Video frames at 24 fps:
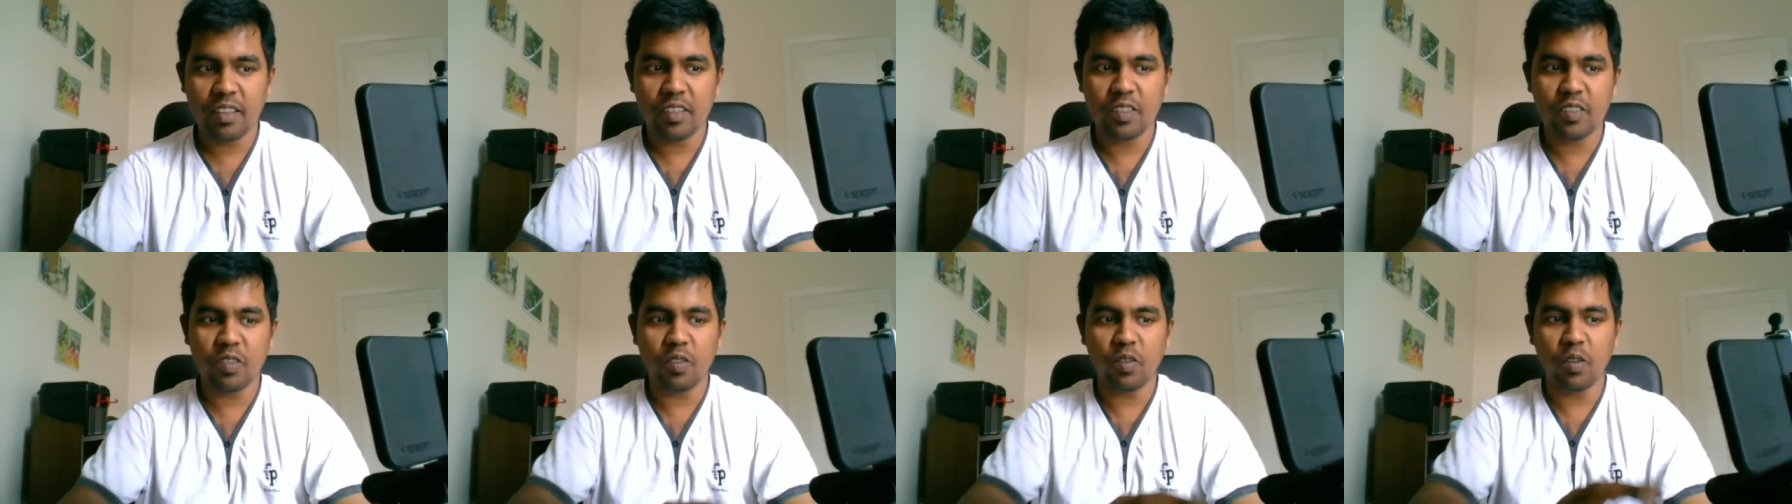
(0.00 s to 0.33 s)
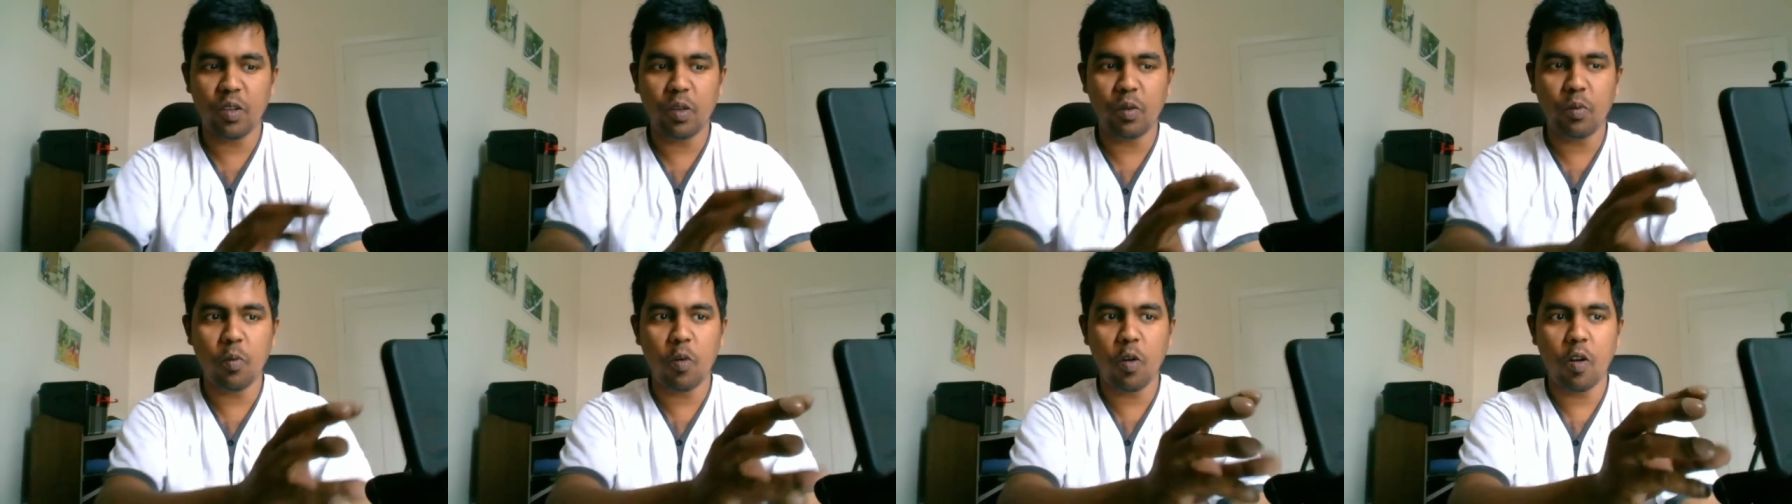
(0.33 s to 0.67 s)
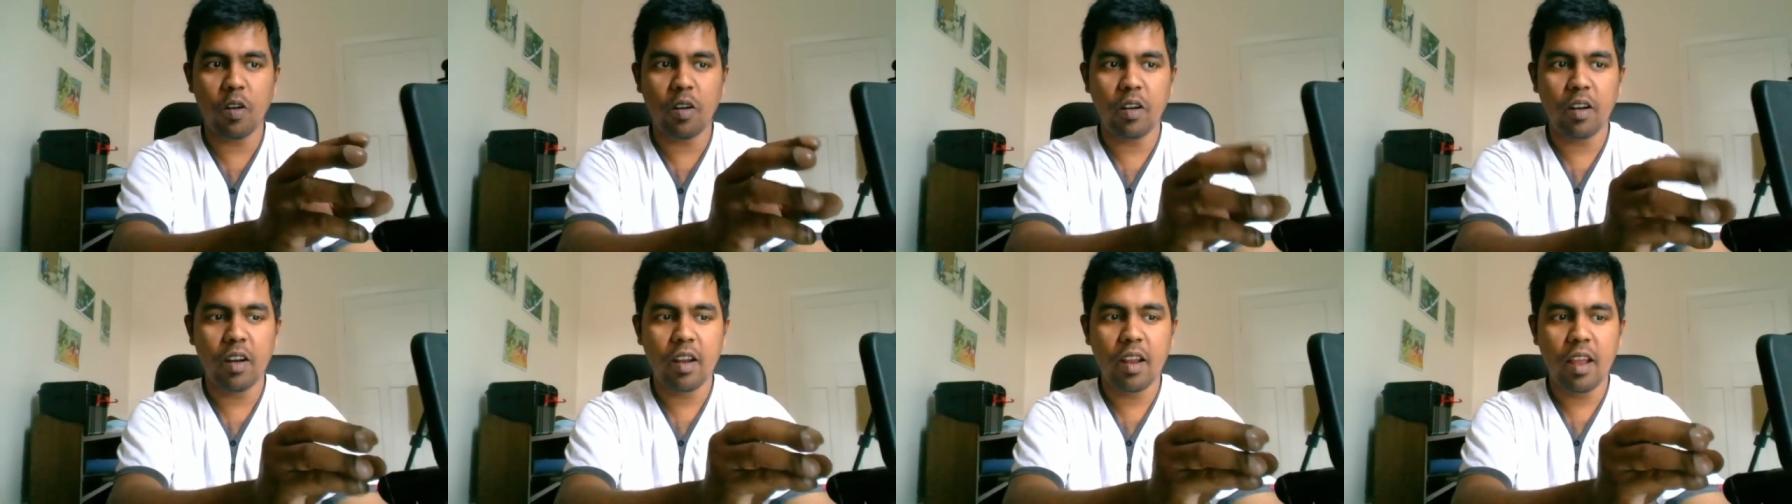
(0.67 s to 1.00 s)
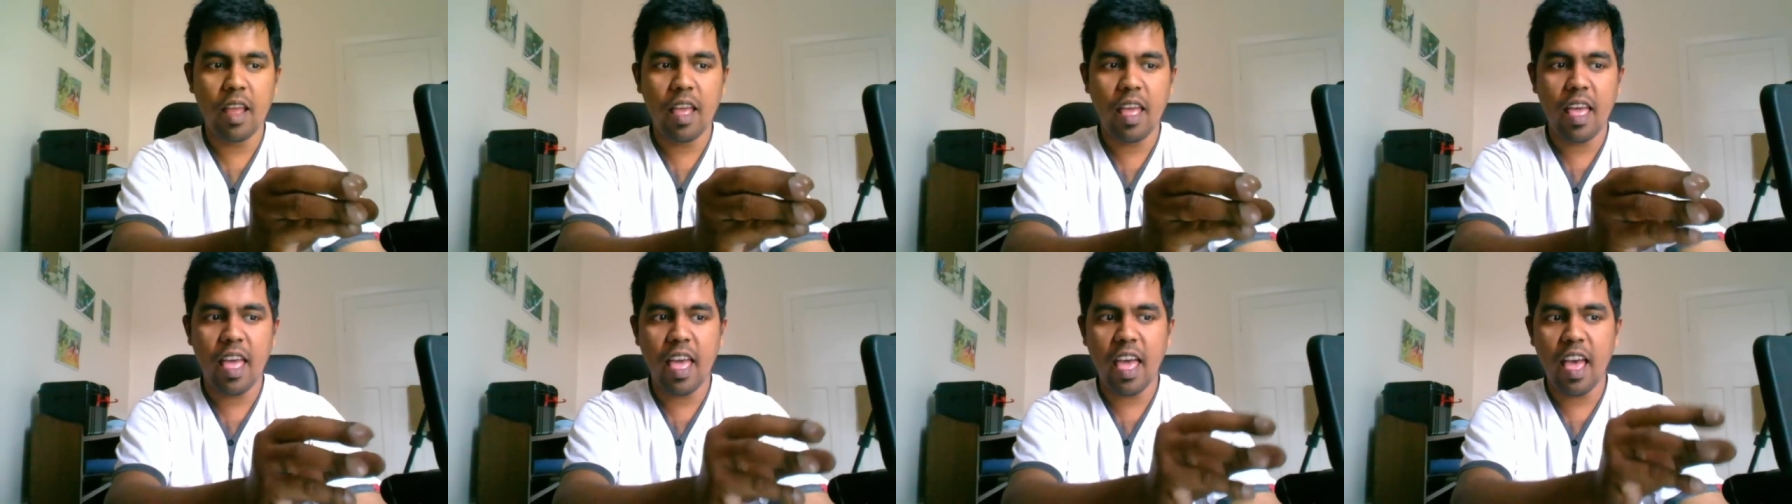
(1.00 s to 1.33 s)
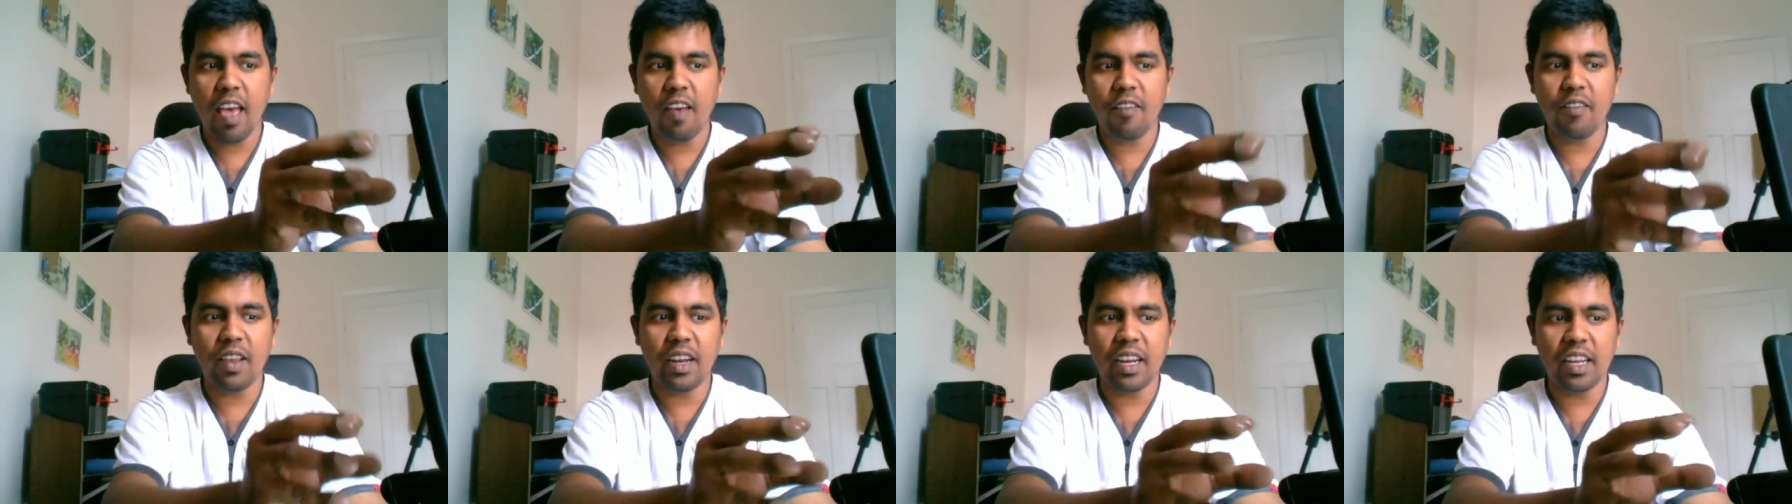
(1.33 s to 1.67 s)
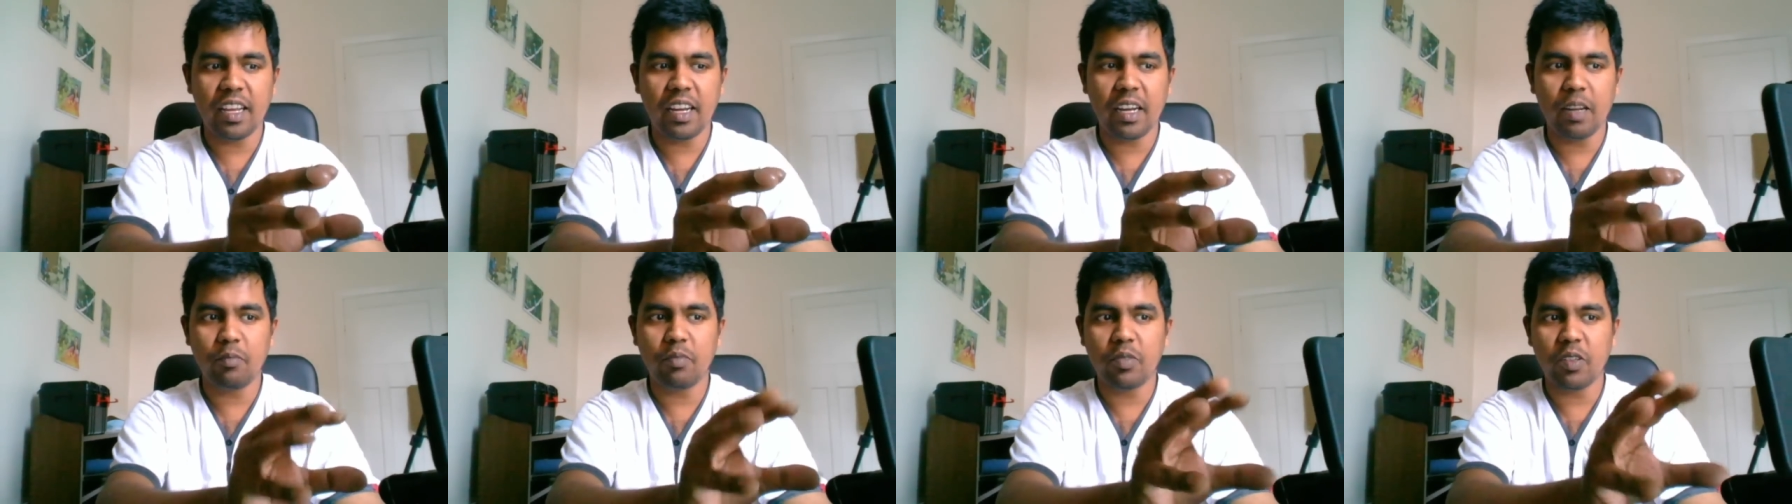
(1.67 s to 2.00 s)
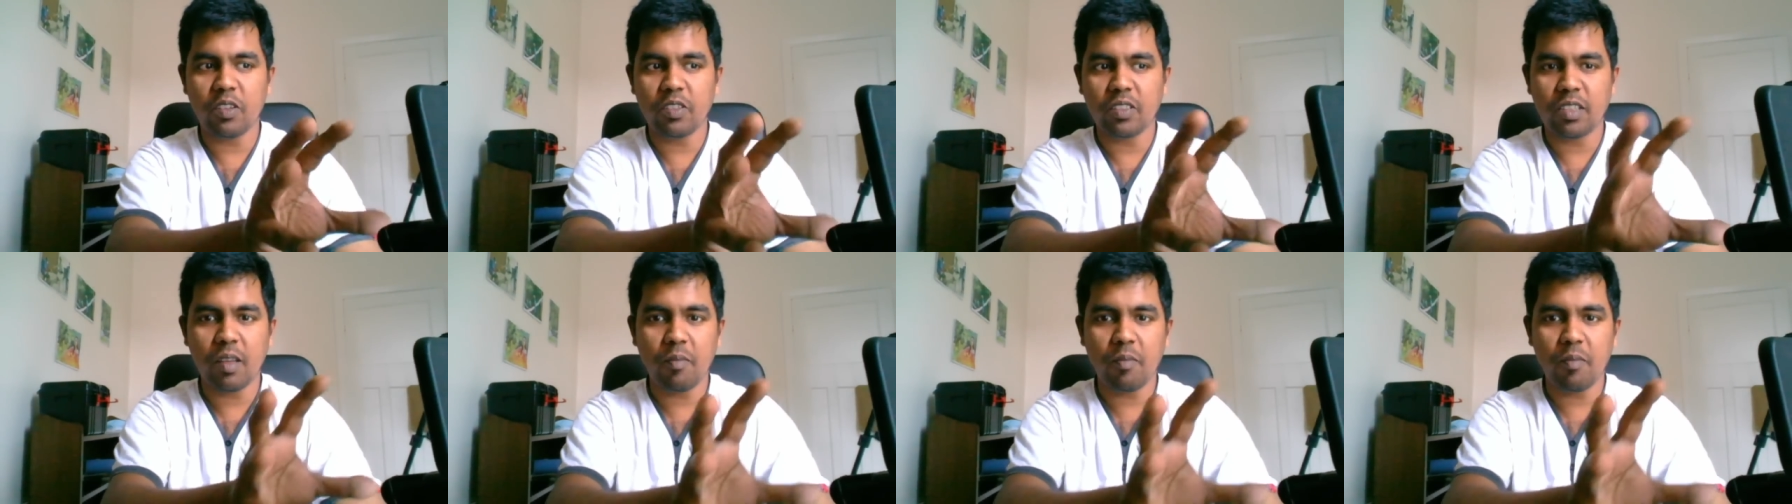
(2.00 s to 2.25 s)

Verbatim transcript: So you won't have any grips or